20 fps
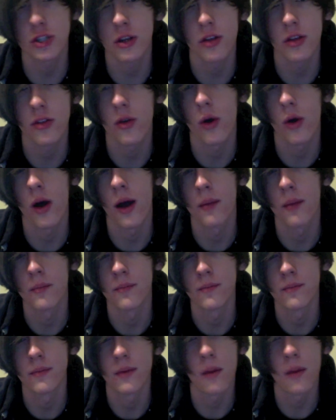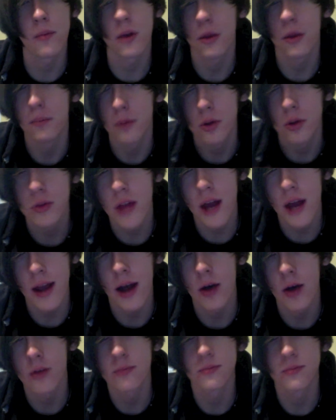so I'm gonna mute that
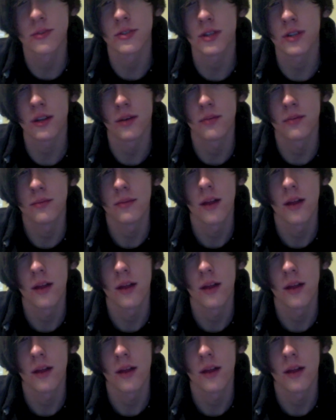out and just gonna